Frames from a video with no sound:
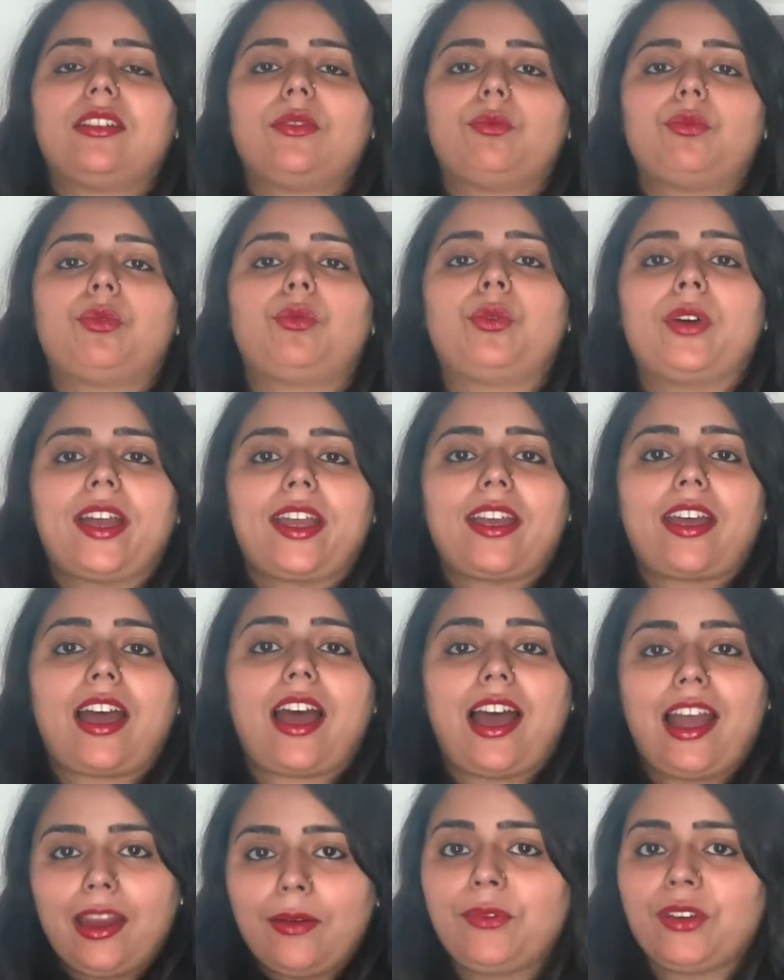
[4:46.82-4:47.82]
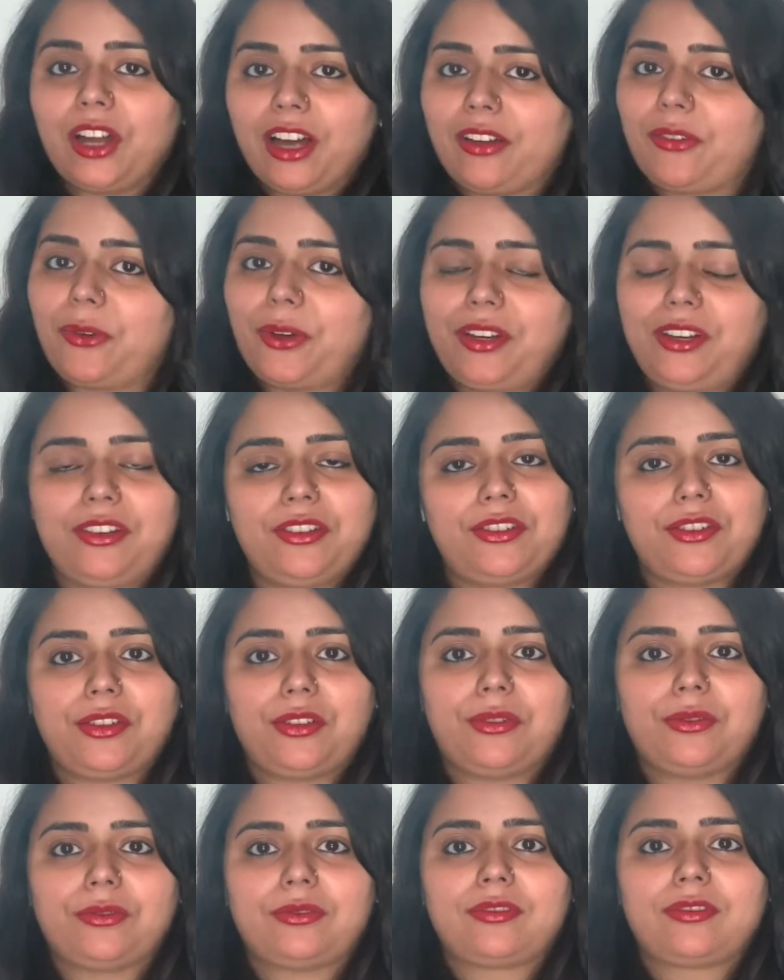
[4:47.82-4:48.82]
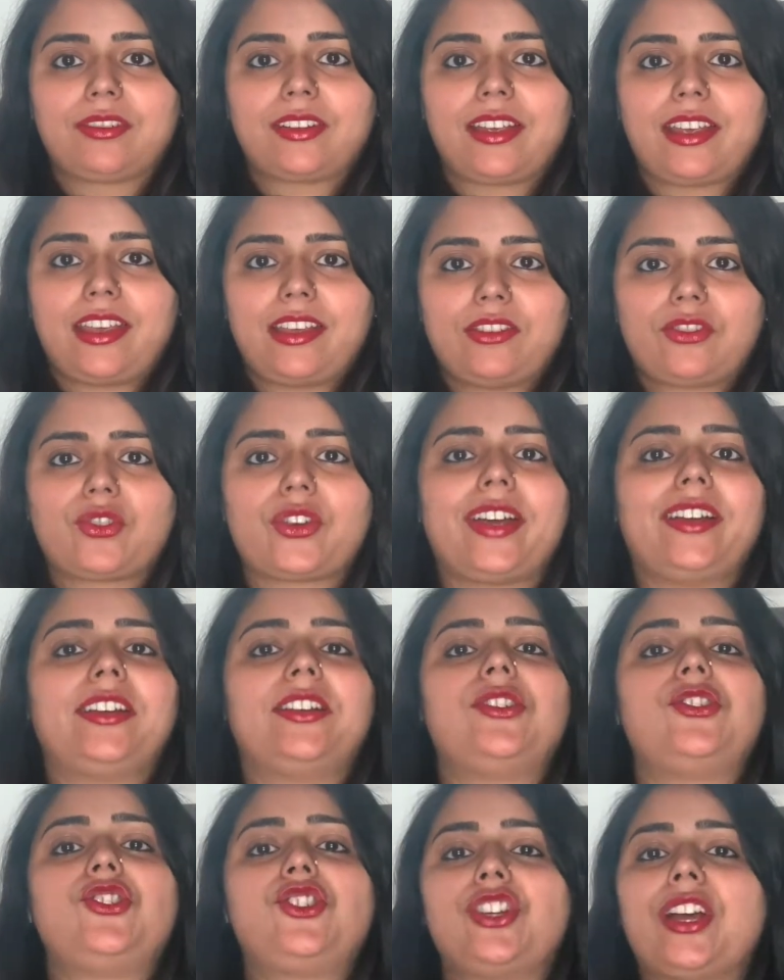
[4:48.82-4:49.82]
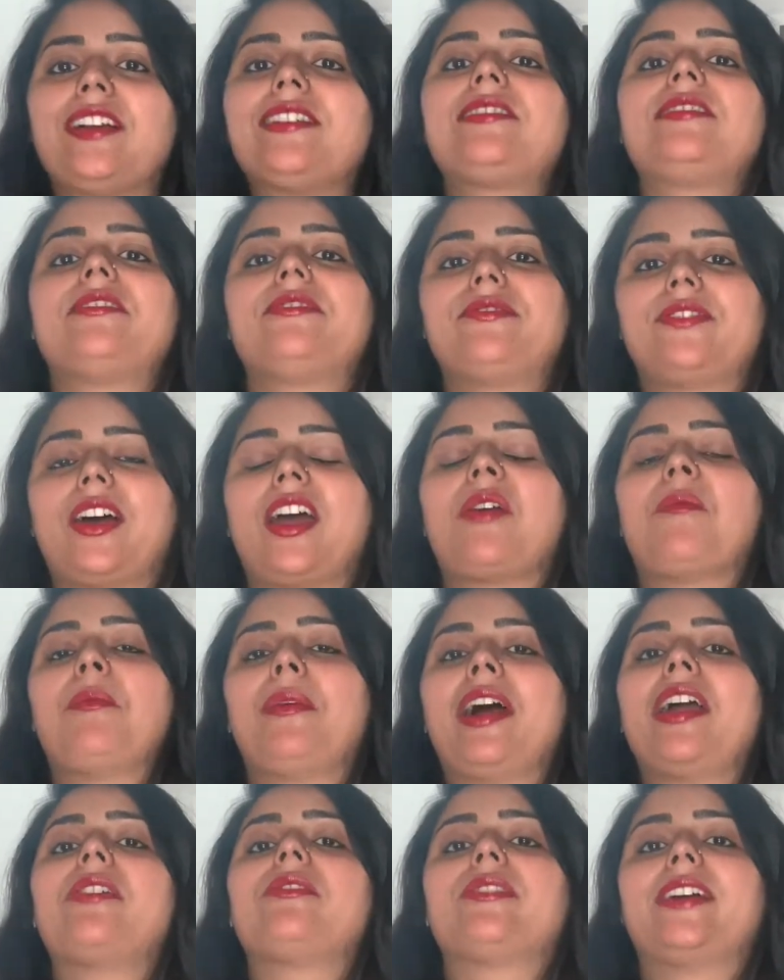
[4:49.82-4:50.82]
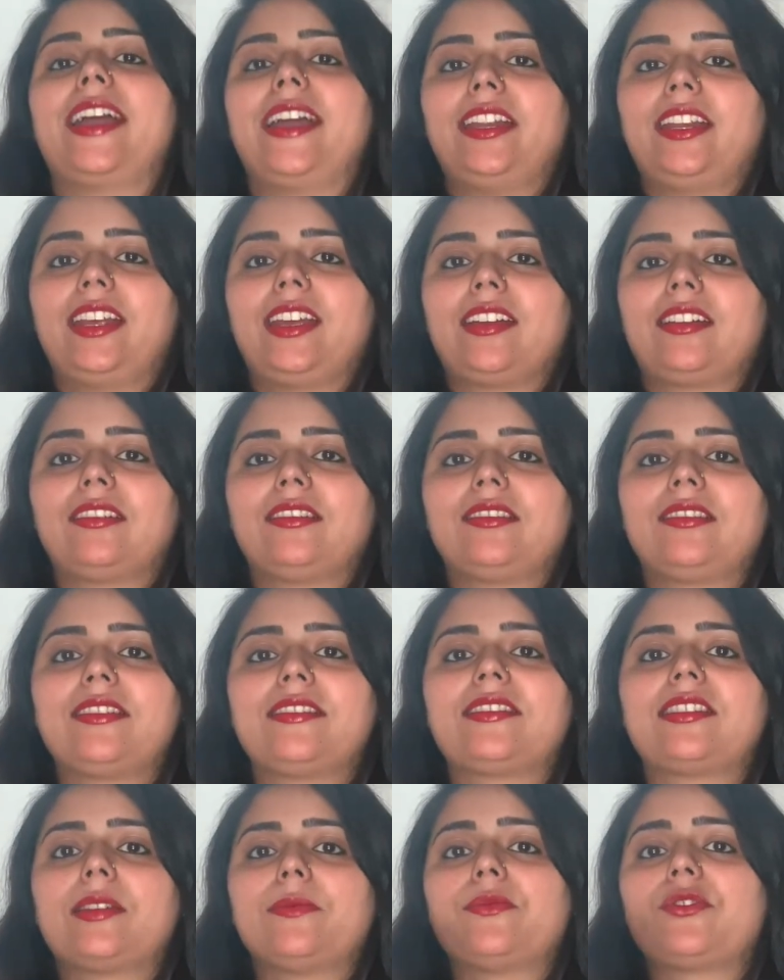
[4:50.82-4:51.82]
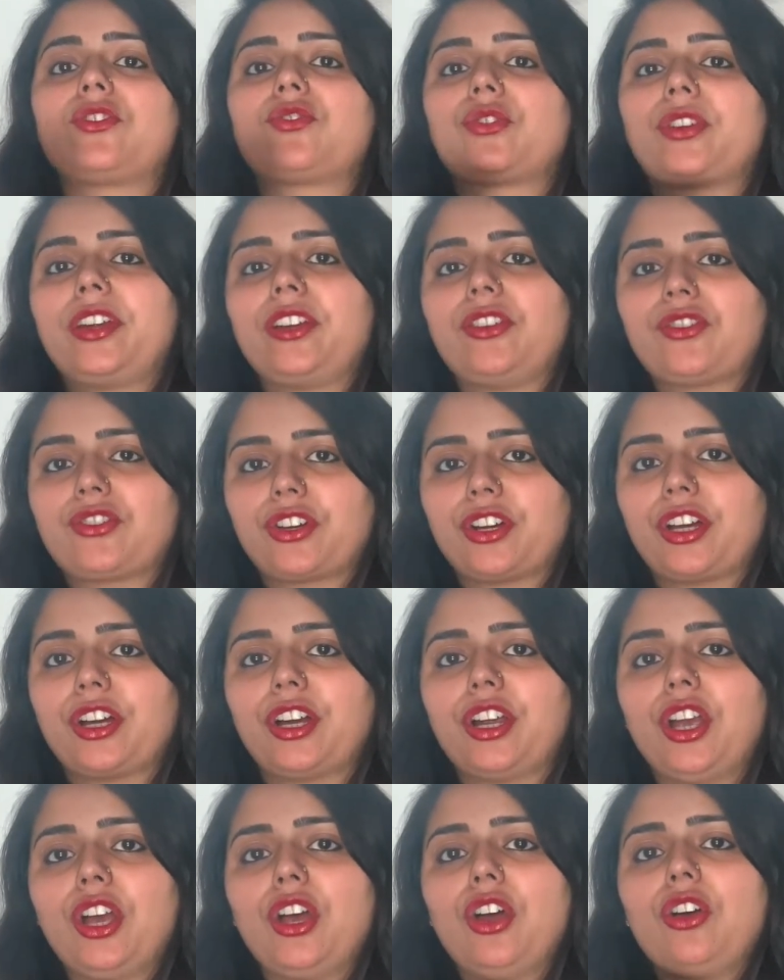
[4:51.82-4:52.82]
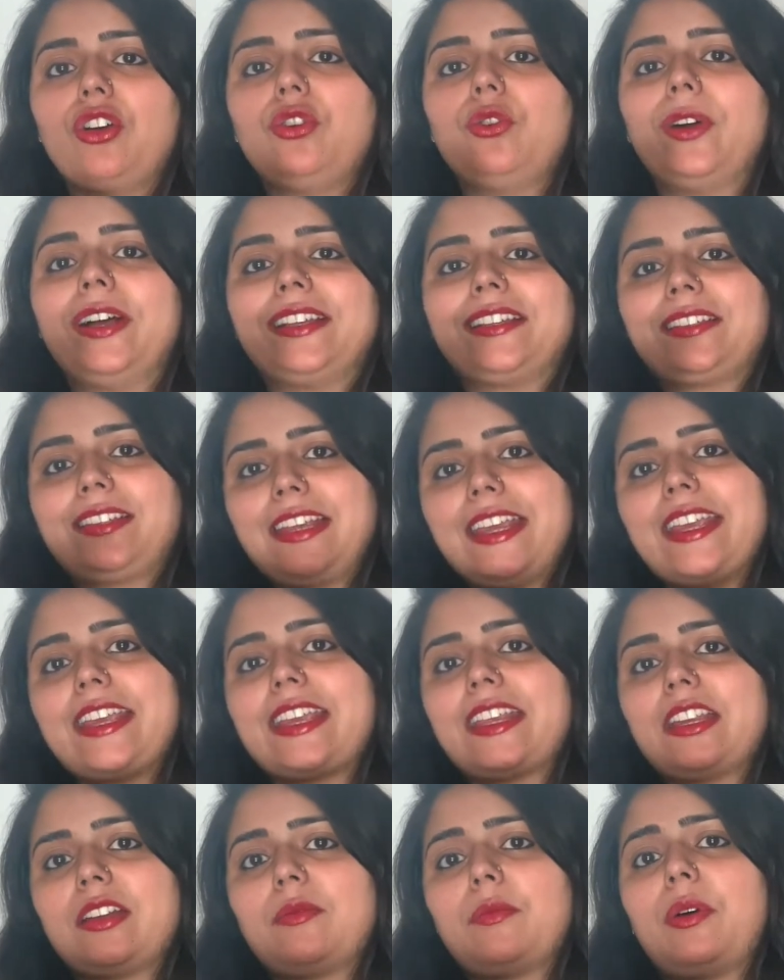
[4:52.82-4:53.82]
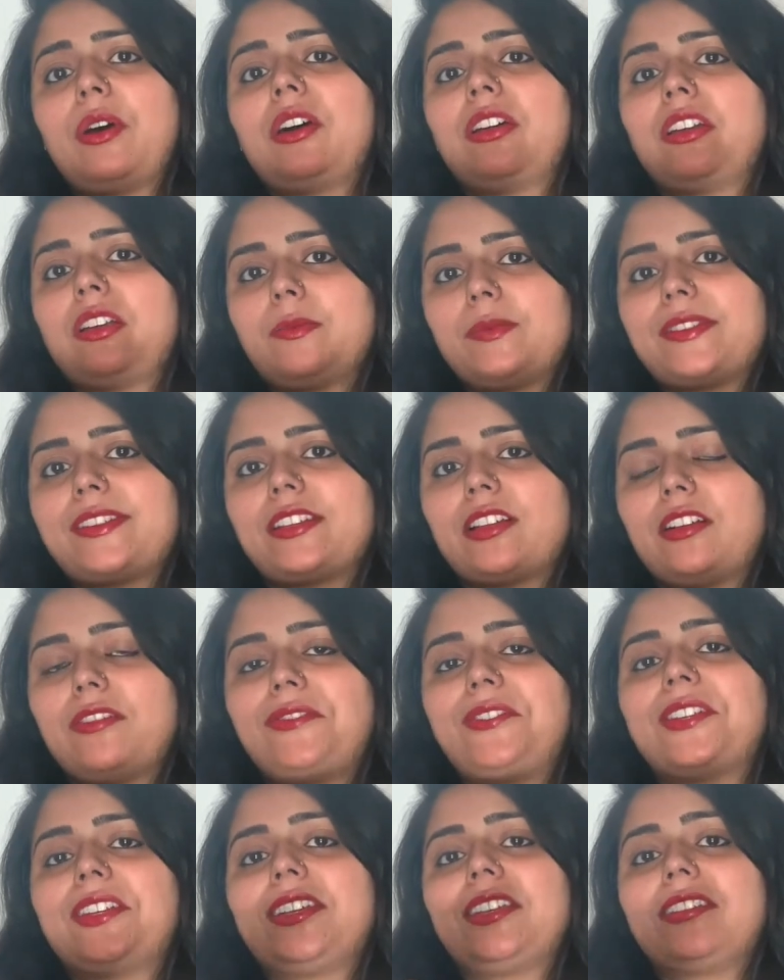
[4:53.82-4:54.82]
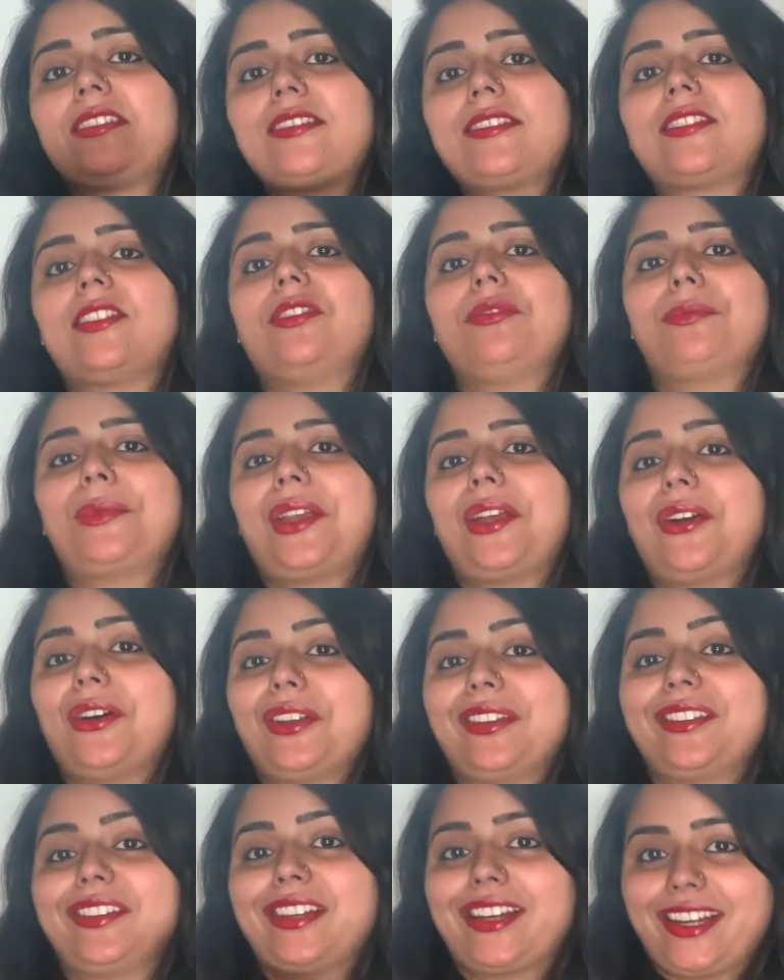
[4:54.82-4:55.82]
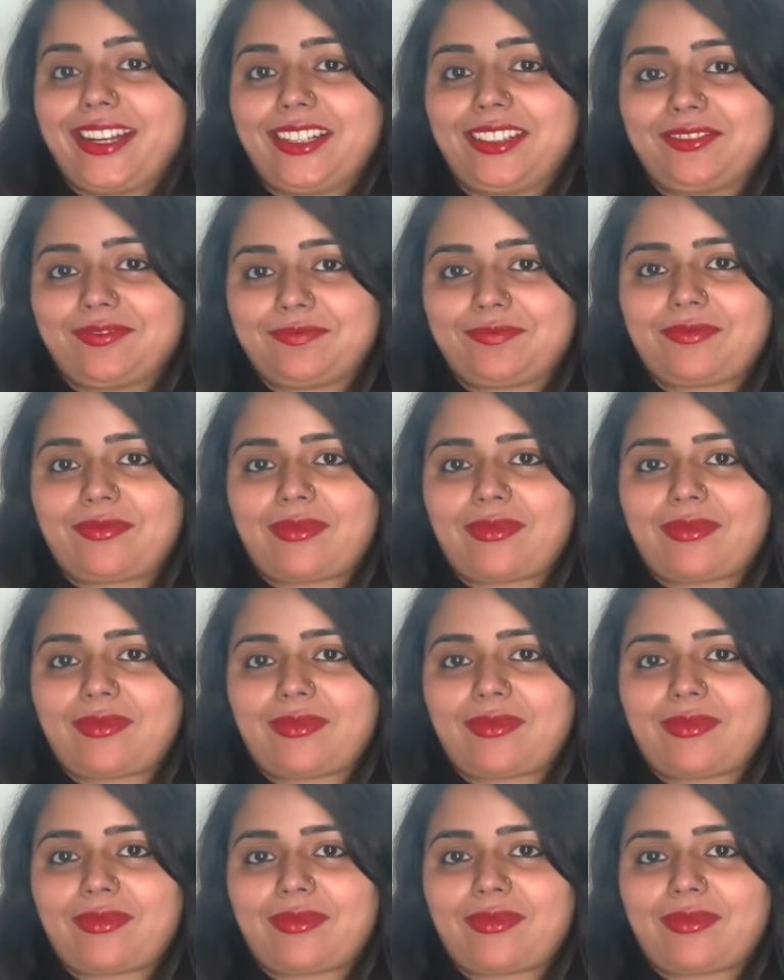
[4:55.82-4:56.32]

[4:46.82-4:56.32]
But what I'm not going to do is try to justify my writing to some stranger who has taken it upon himself to insult me online.